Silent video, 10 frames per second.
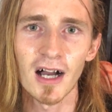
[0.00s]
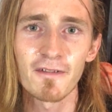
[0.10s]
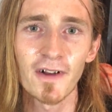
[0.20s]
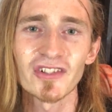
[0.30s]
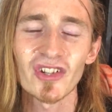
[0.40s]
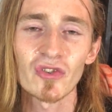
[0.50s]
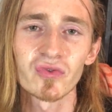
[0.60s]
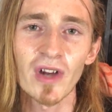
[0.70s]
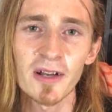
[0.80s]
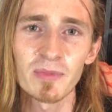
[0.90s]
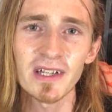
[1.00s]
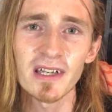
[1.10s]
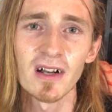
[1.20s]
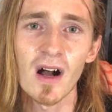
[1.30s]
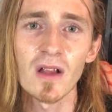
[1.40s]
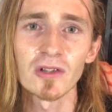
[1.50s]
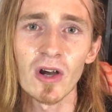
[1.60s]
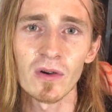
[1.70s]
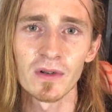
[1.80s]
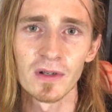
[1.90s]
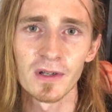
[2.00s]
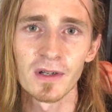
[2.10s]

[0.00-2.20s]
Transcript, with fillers: I felt incredibly alone.